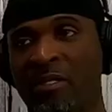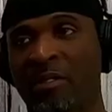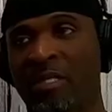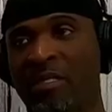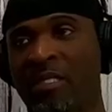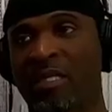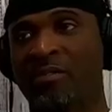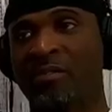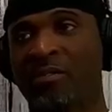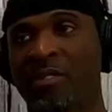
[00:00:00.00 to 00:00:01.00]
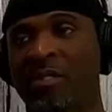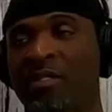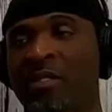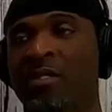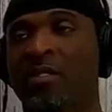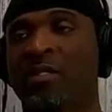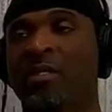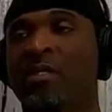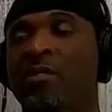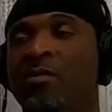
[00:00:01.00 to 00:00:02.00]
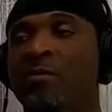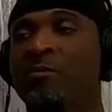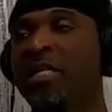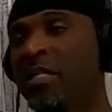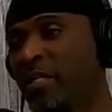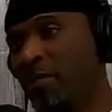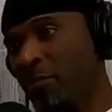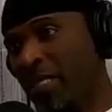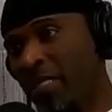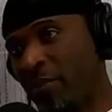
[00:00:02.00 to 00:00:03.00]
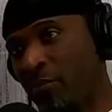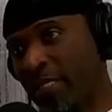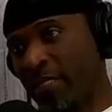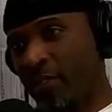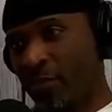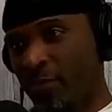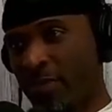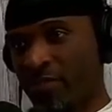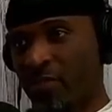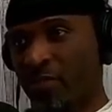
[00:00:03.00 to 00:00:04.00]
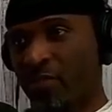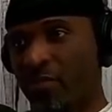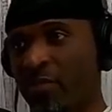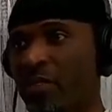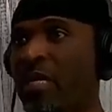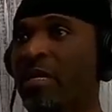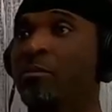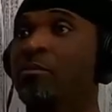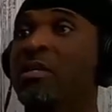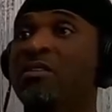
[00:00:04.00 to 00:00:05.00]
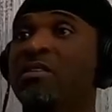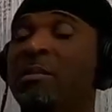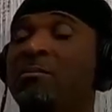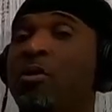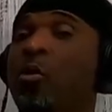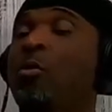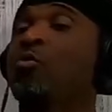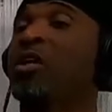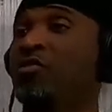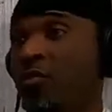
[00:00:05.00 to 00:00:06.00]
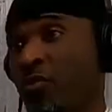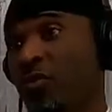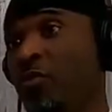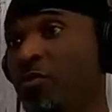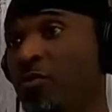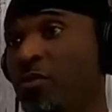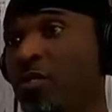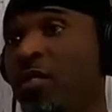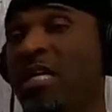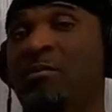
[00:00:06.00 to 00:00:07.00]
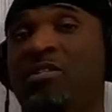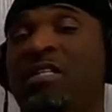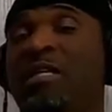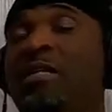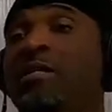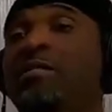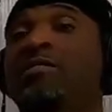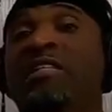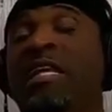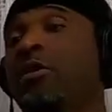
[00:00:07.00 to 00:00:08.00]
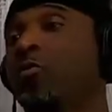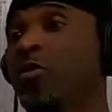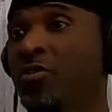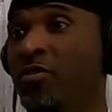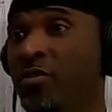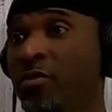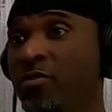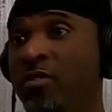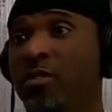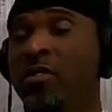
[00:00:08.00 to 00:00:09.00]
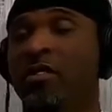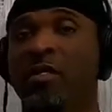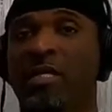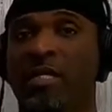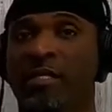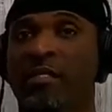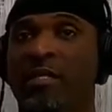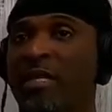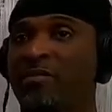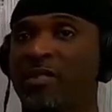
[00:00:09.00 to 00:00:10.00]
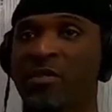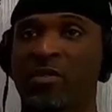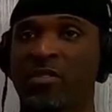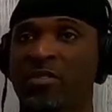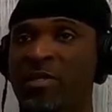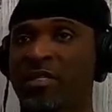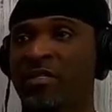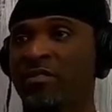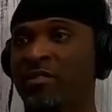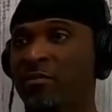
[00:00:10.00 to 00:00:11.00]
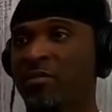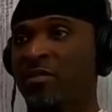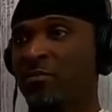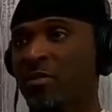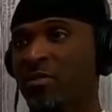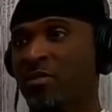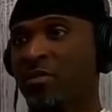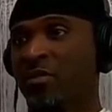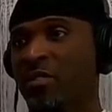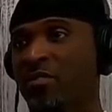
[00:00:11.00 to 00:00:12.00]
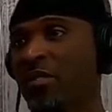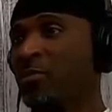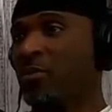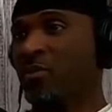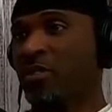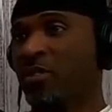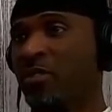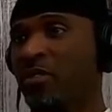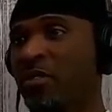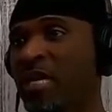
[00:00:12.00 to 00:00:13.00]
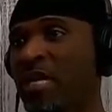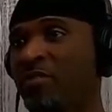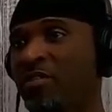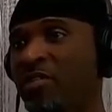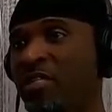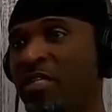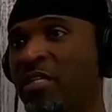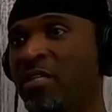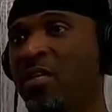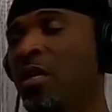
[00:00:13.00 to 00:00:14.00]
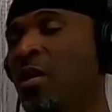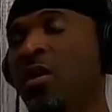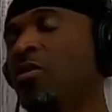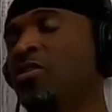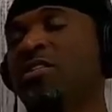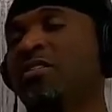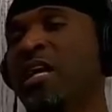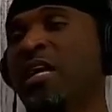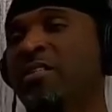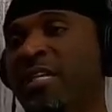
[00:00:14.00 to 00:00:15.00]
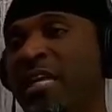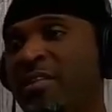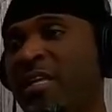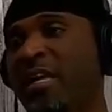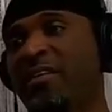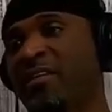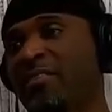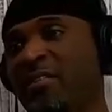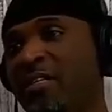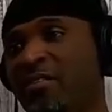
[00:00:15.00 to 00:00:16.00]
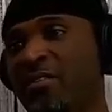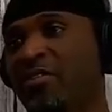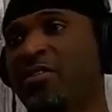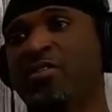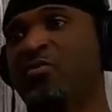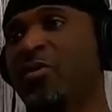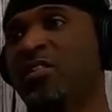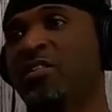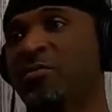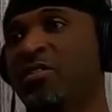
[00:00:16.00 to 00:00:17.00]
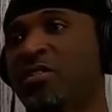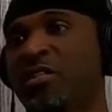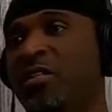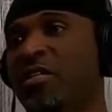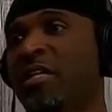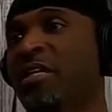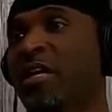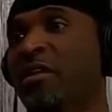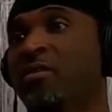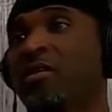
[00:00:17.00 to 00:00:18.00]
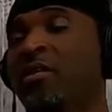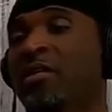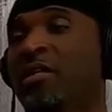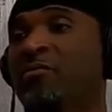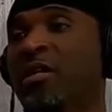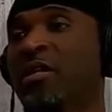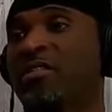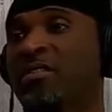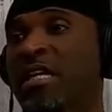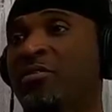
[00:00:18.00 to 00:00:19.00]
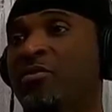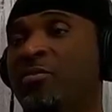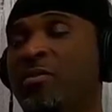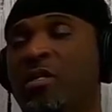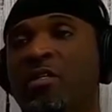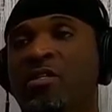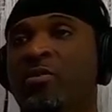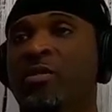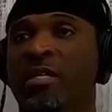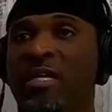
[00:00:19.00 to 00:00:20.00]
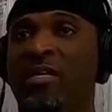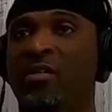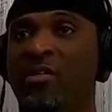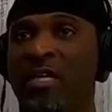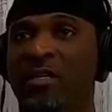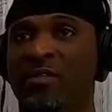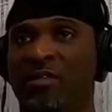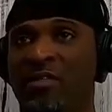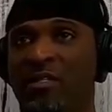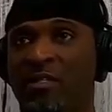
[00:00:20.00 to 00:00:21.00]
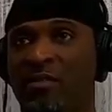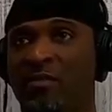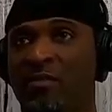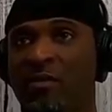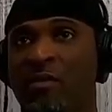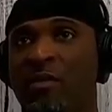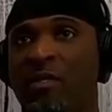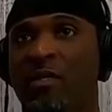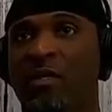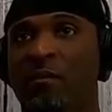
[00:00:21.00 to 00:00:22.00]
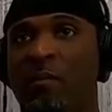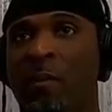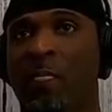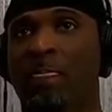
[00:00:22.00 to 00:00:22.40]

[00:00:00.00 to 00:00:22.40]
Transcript: coming out of college you know, media can make or break you based on oh, how yeah. much they blow up what you do, right? How much they stay on what you do, right? Like I've seen where somebody does something simply, totally simple and average, and they get, oh, this guy's that and that, this and this, and you just watch him, just and now they brought all this light to him, to where I know I've done things, um,